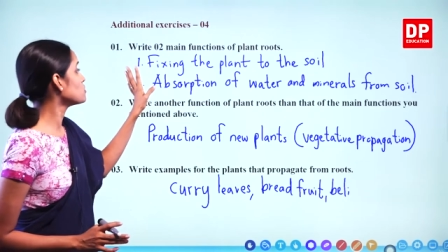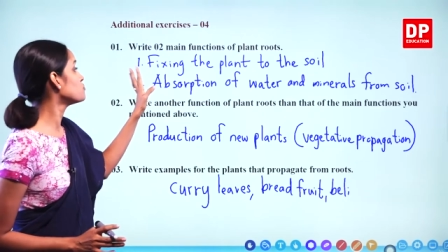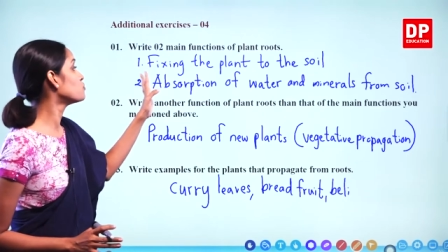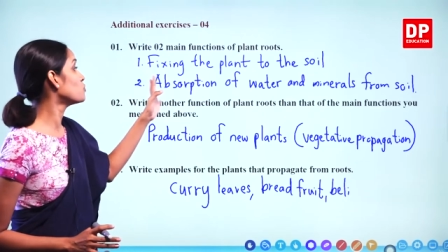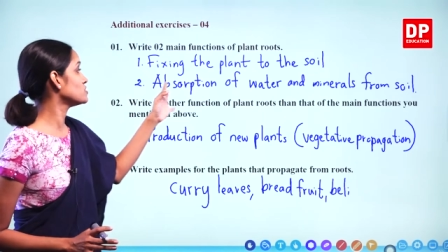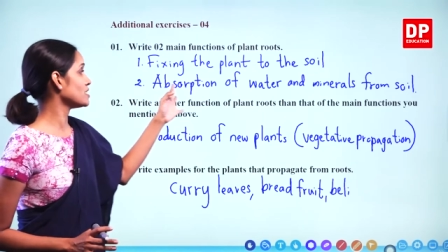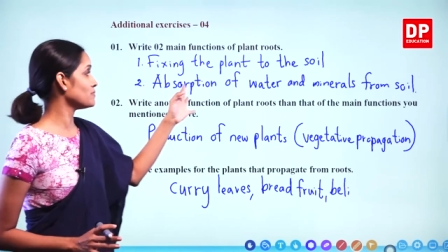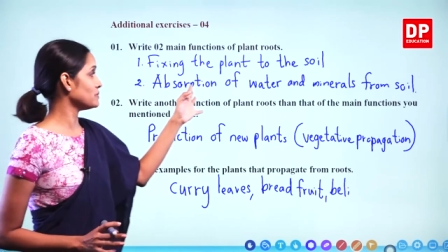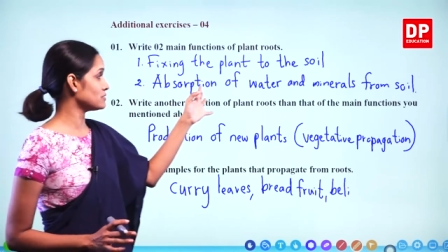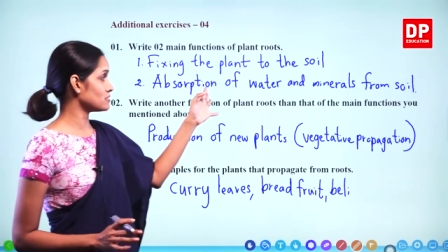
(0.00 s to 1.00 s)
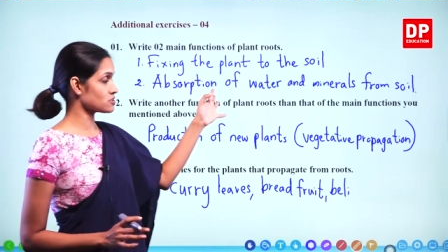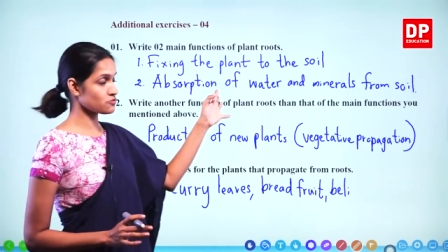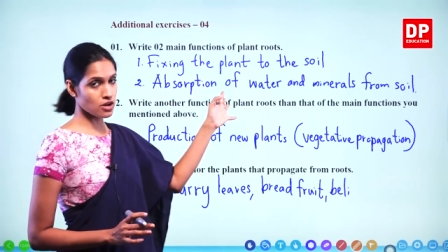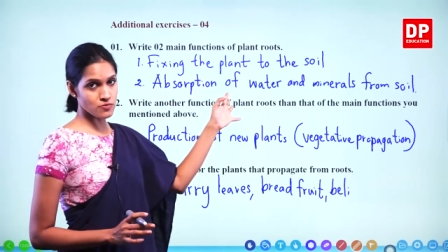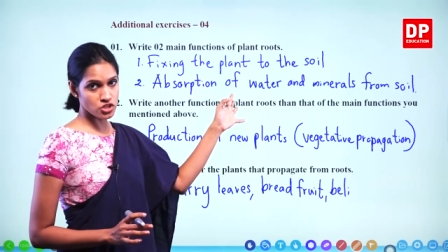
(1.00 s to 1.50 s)
of water and minerals
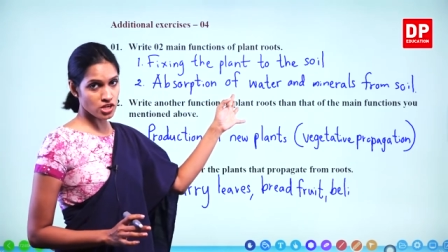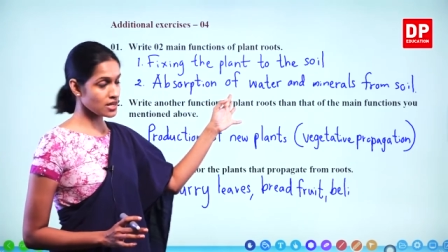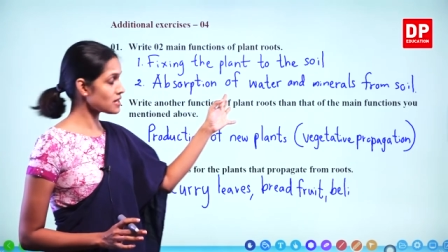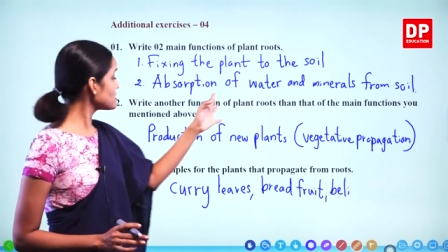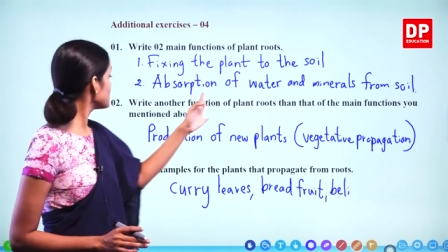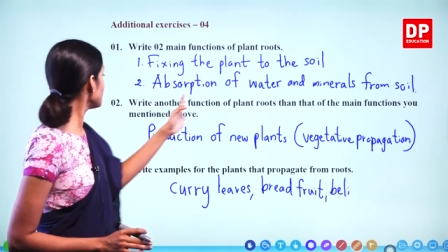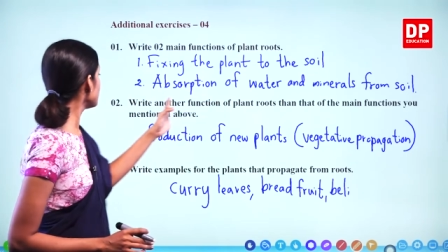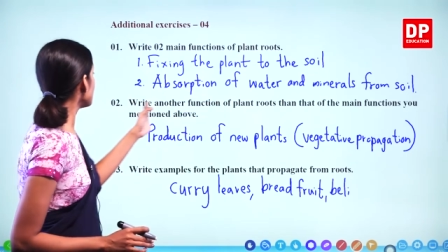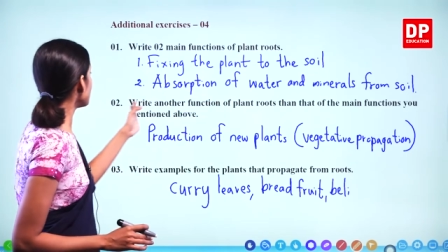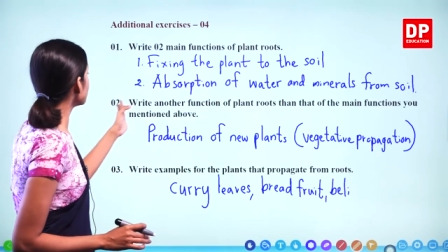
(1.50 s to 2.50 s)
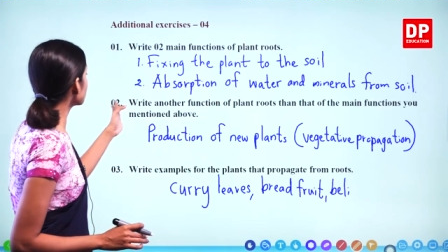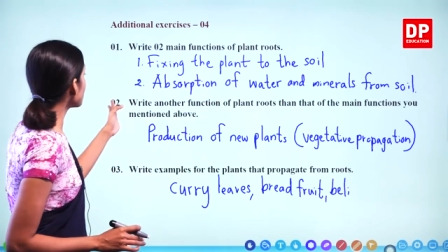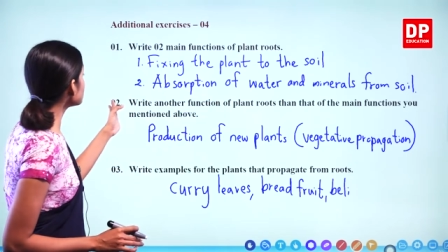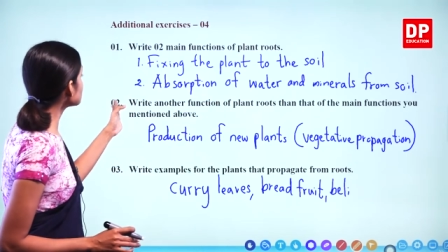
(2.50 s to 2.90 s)
from soil, and write